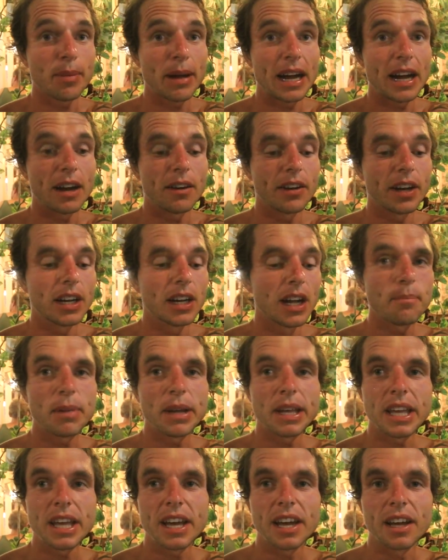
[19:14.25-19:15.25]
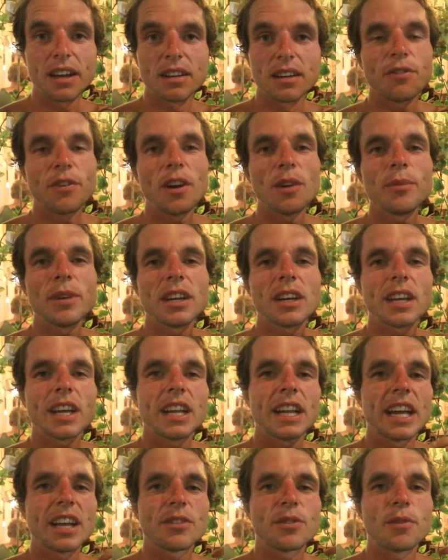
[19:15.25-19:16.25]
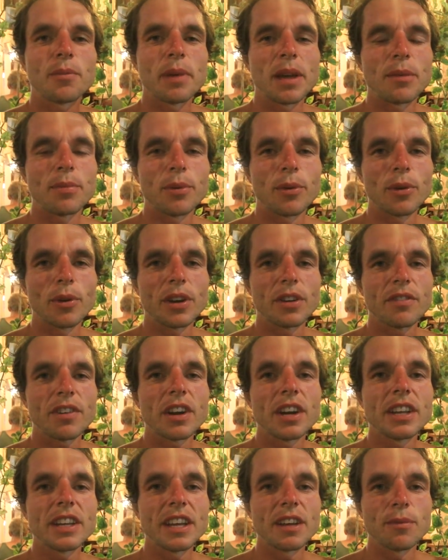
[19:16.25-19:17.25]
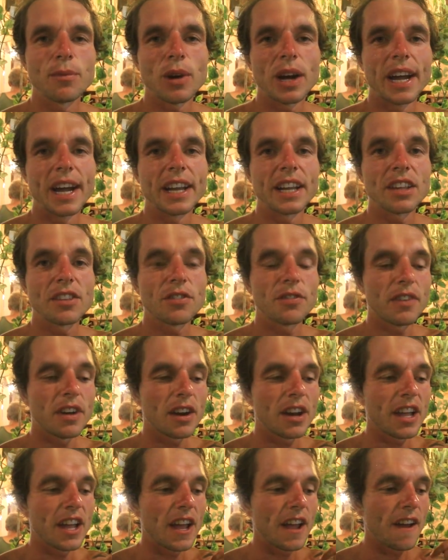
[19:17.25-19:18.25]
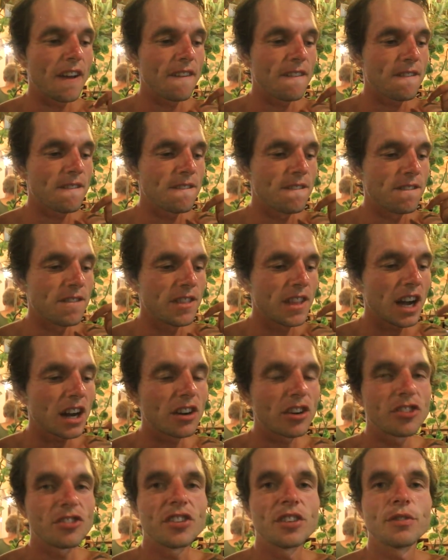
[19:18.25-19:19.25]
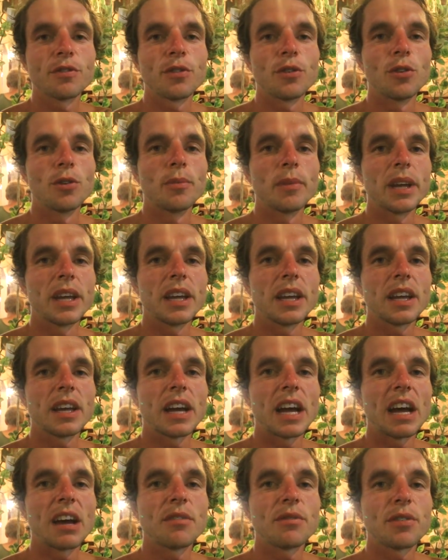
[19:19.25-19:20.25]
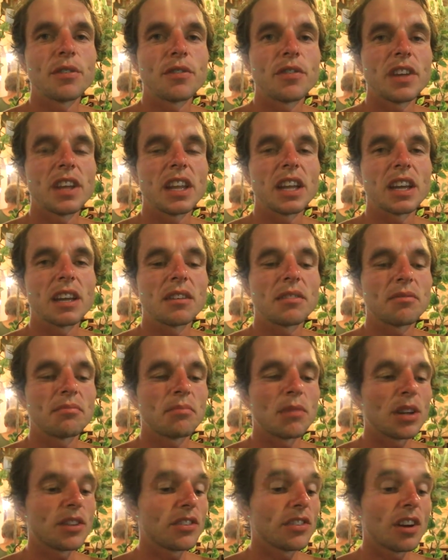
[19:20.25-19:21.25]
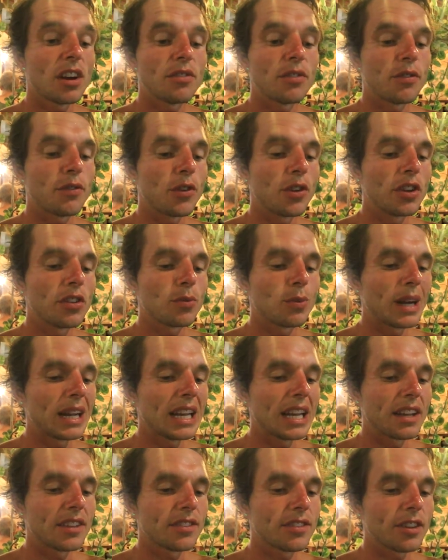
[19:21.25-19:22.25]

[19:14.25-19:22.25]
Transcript: empowering. But yeah, finally I connect with people in a very deep way, and it's very nourishing for me and fulfilling. My desire for food is way less,